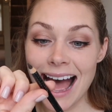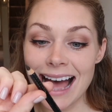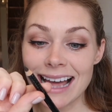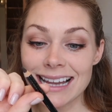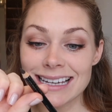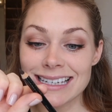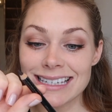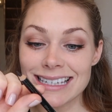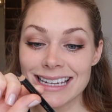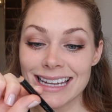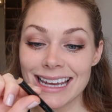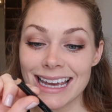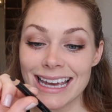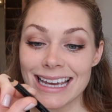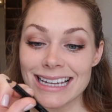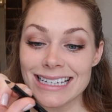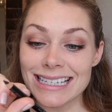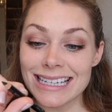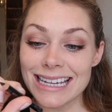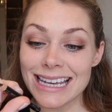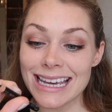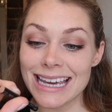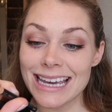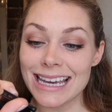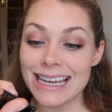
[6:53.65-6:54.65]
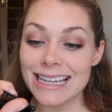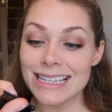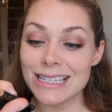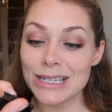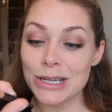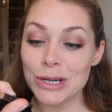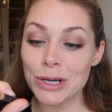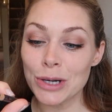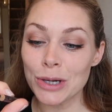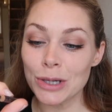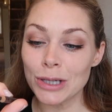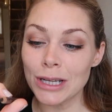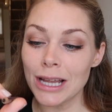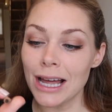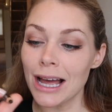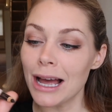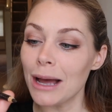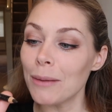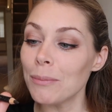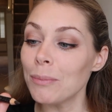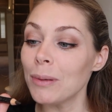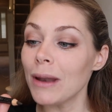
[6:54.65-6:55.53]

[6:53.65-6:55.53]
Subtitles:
and it is colour